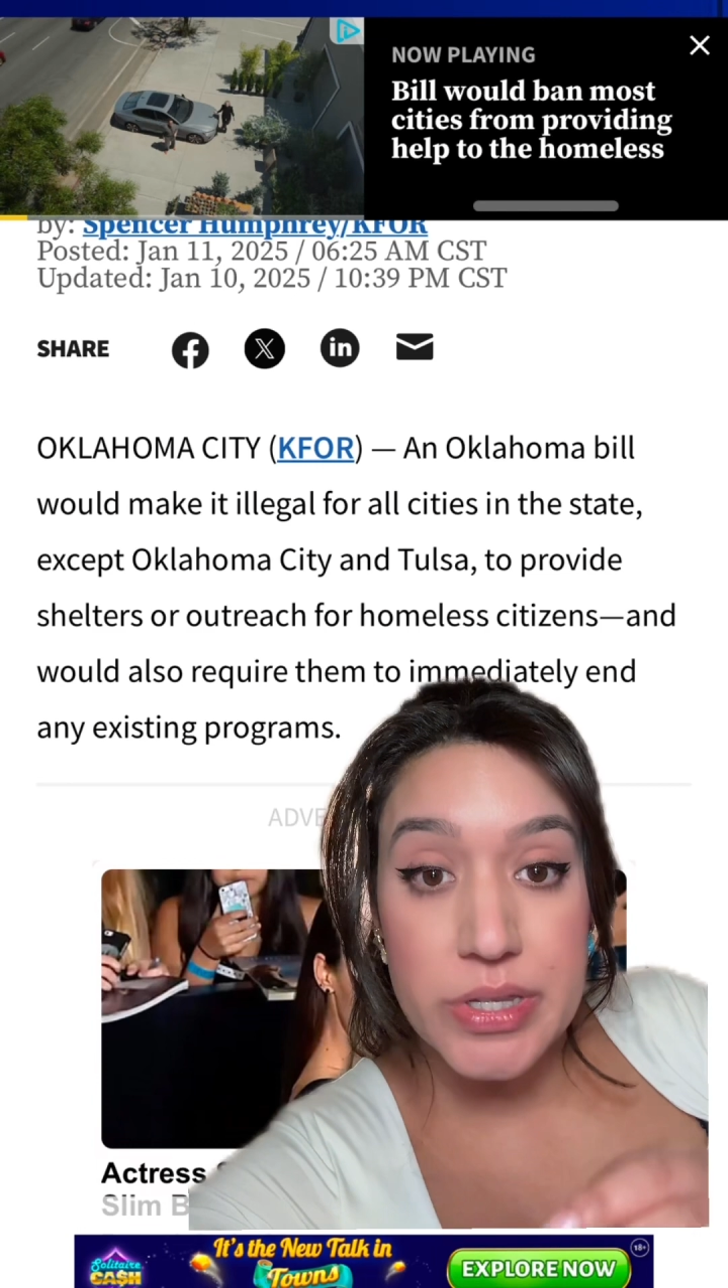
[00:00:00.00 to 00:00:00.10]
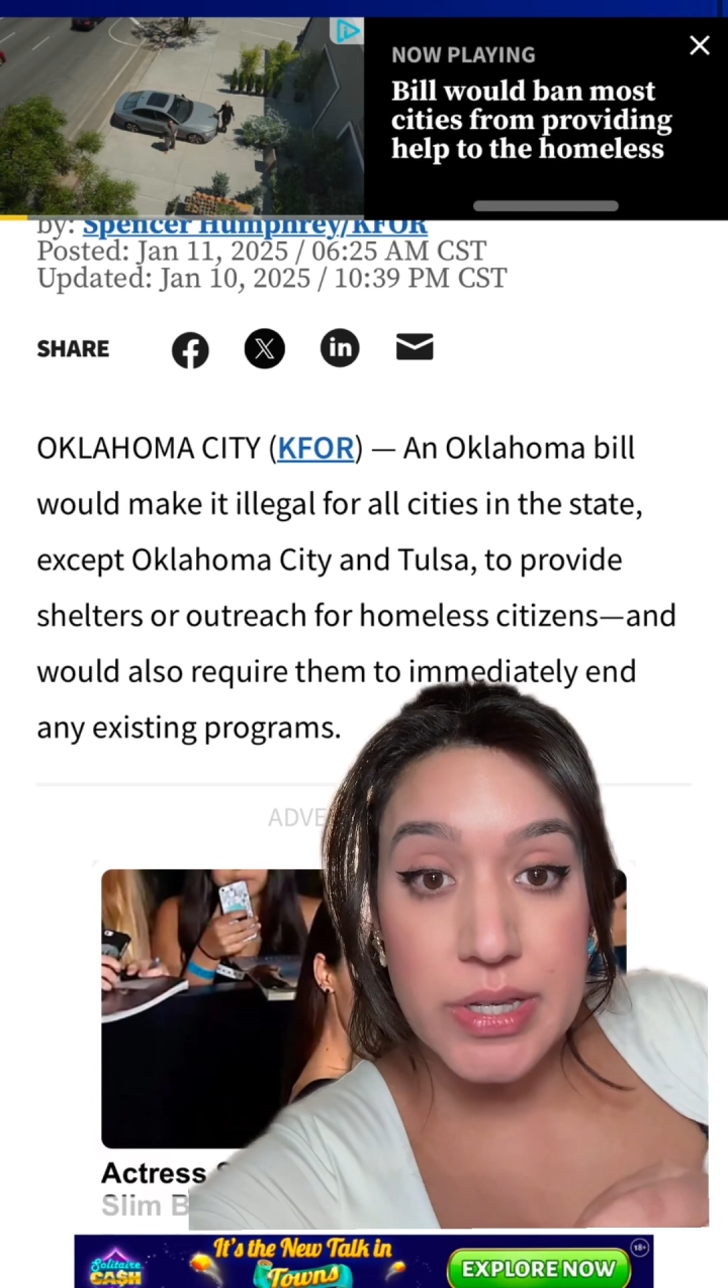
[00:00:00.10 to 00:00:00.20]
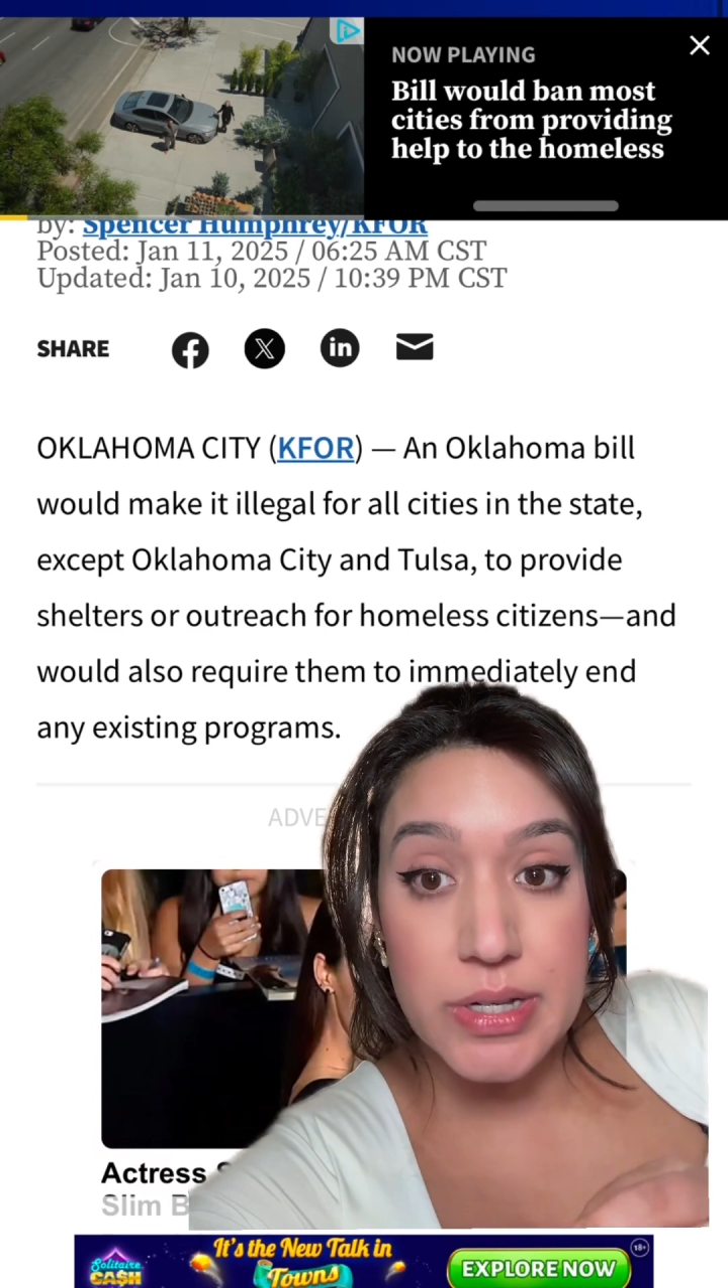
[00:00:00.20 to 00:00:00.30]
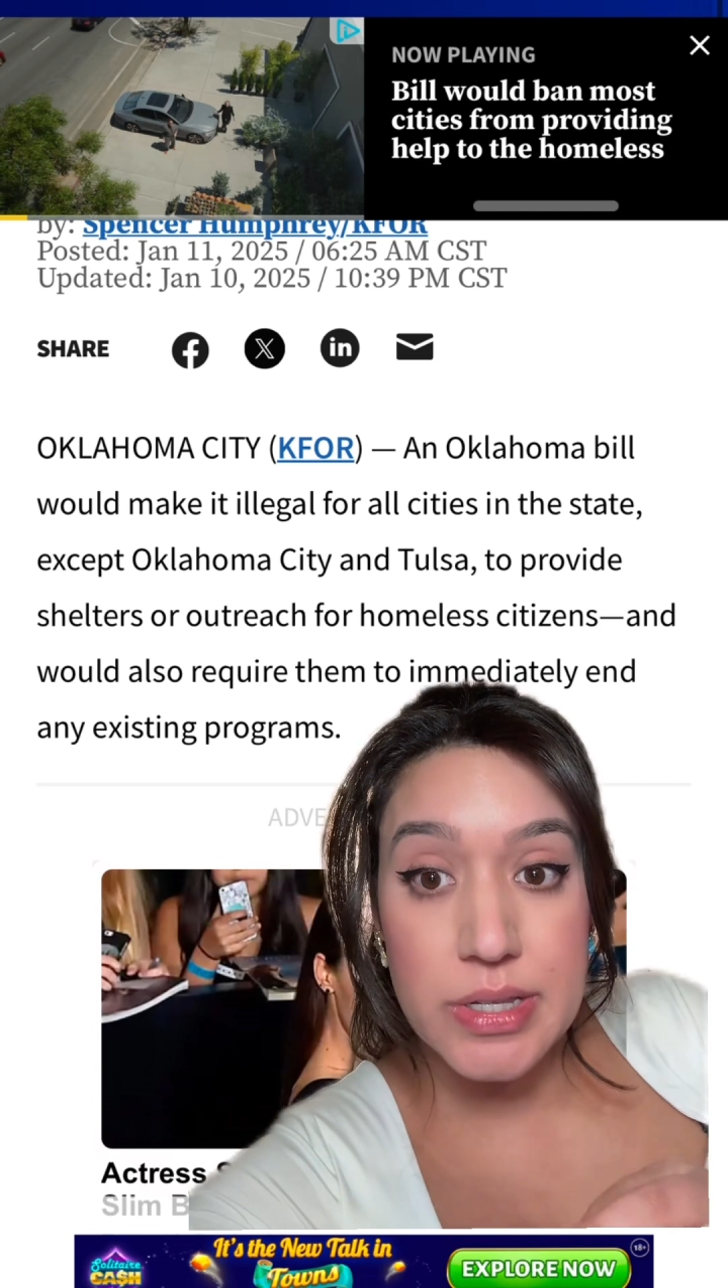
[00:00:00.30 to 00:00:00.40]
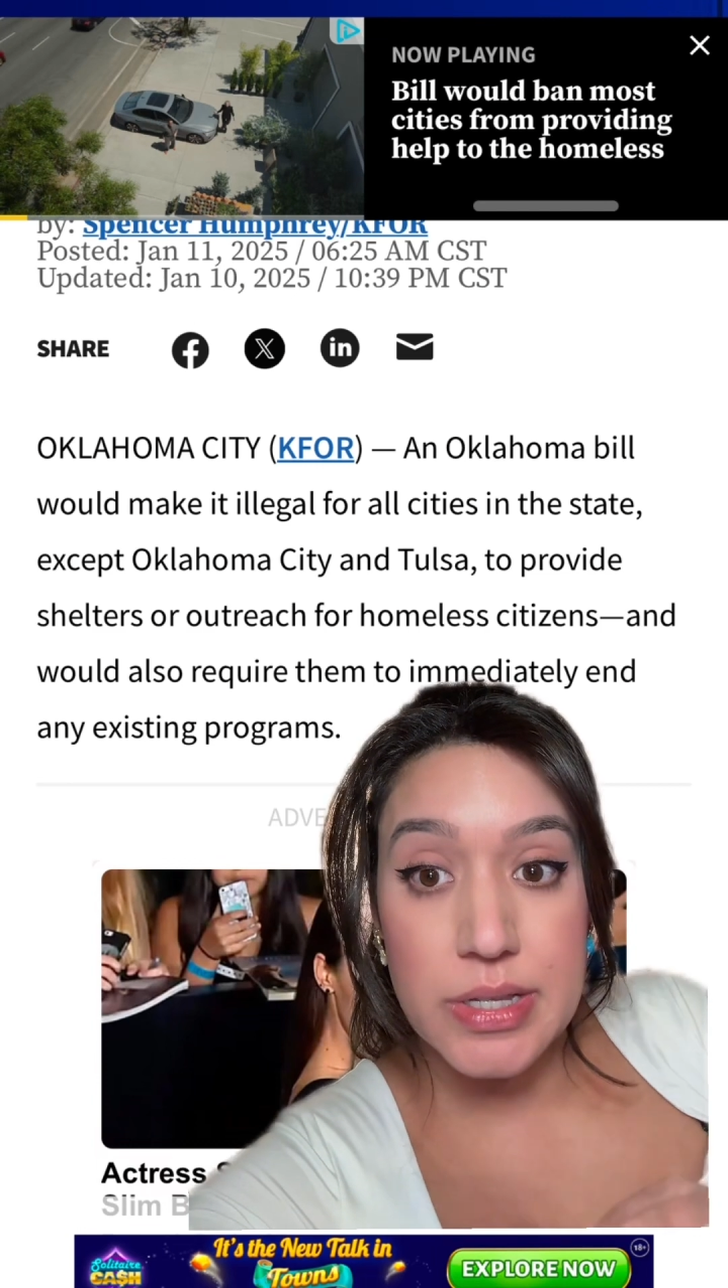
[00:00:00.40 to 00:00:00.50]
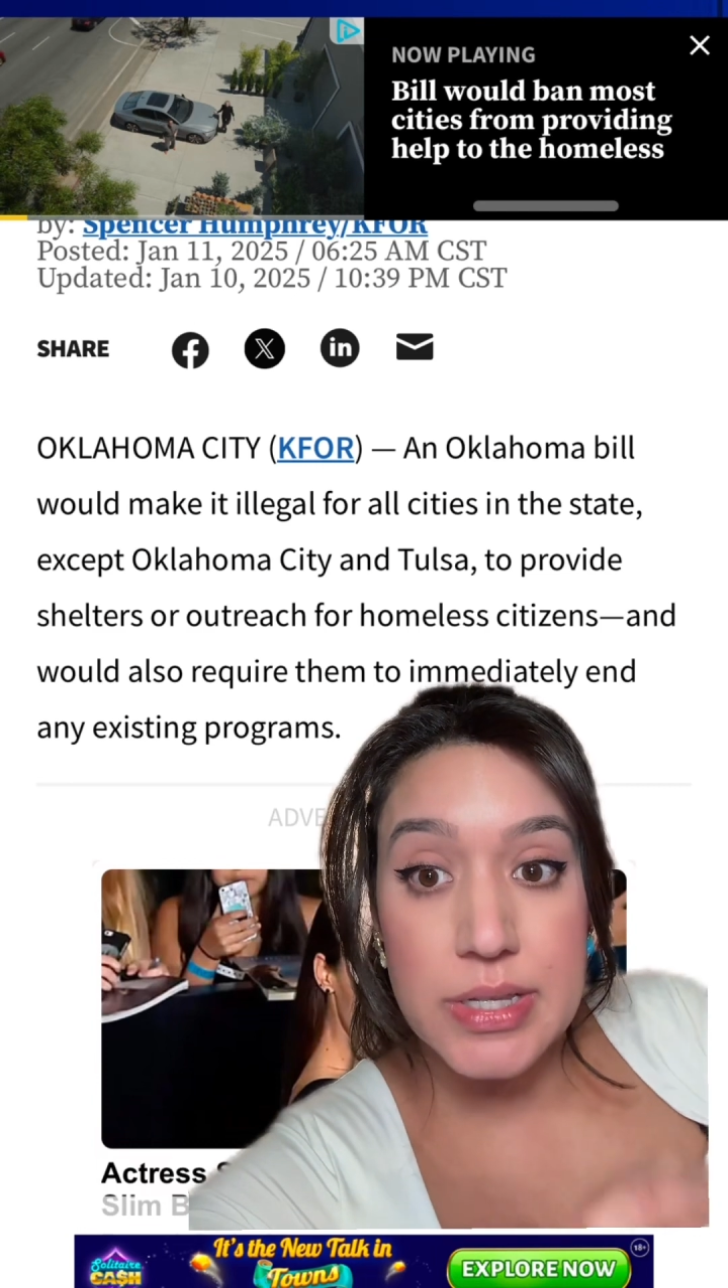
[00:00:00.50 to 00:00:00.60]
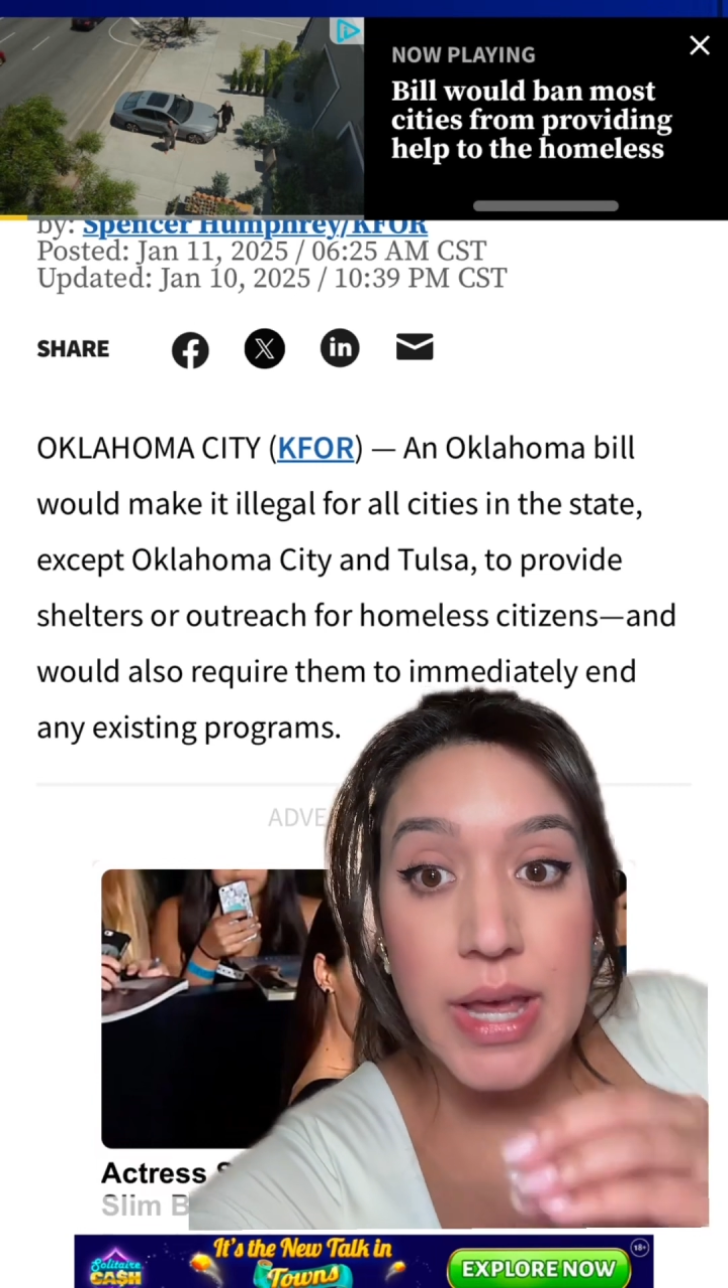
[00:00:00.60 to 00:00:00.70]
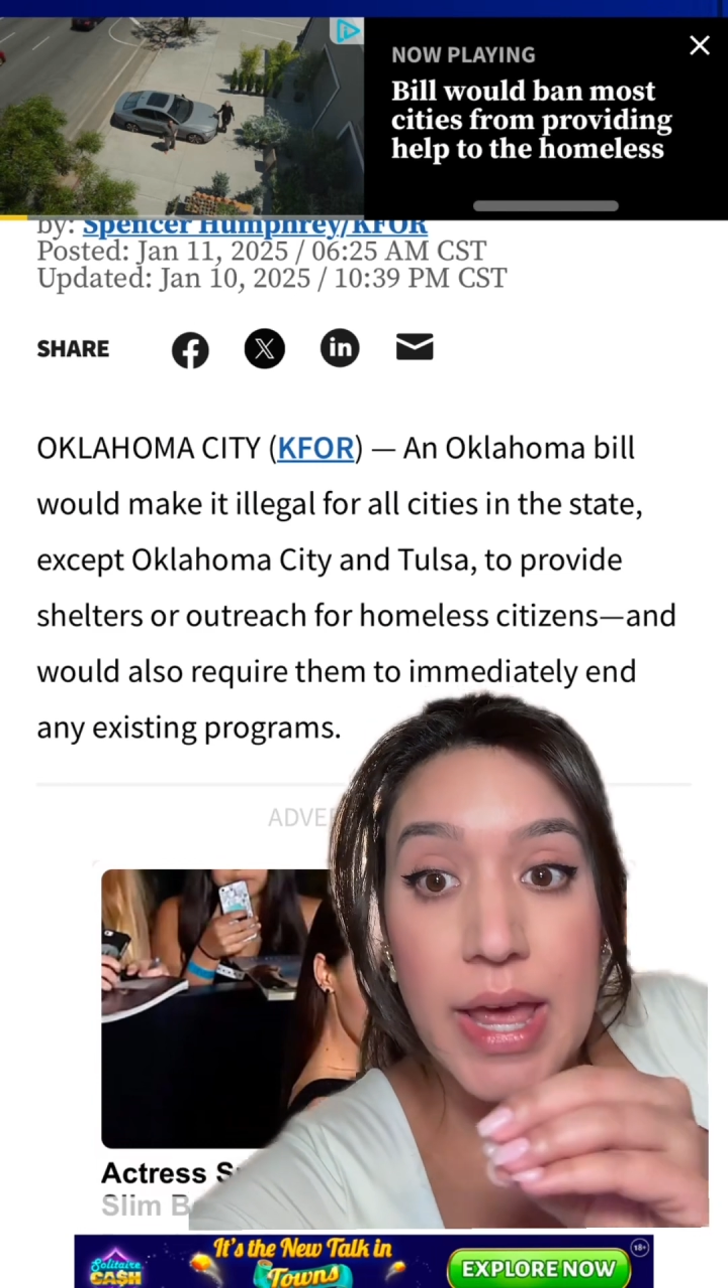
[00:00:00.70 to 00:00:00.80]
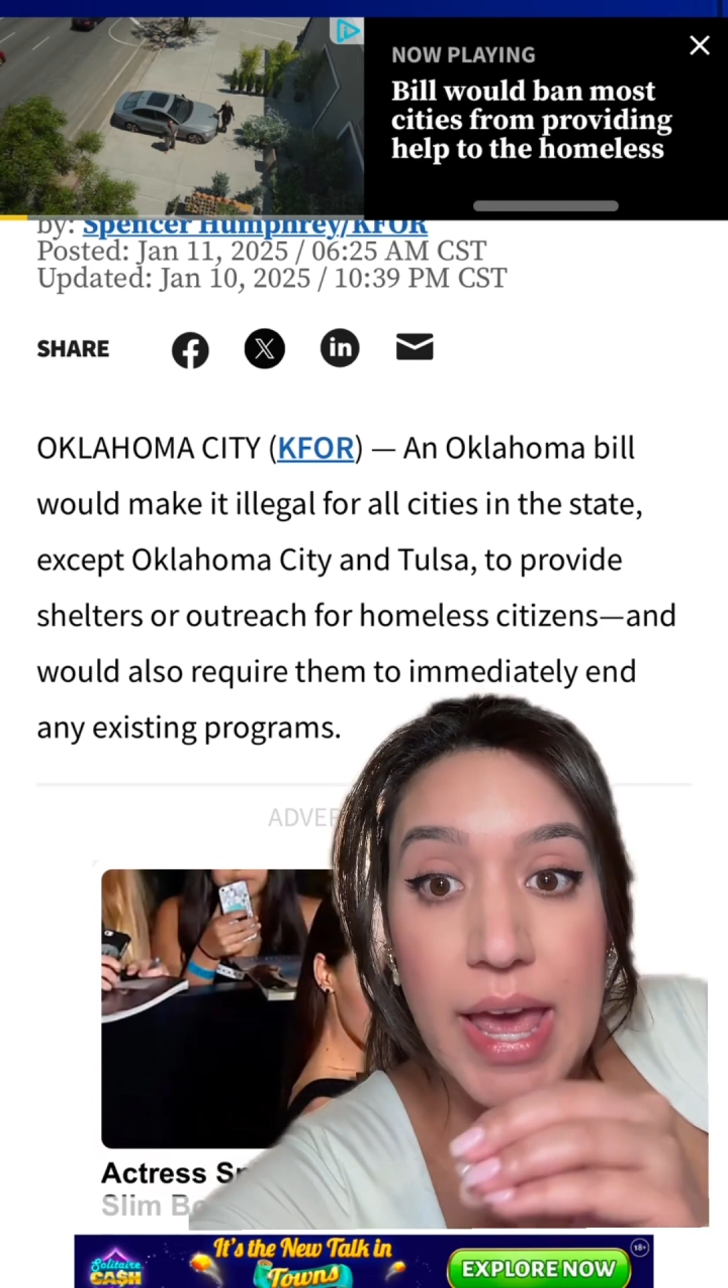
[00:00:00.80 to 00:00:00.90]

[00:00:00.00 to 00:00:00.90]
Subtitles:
citizens,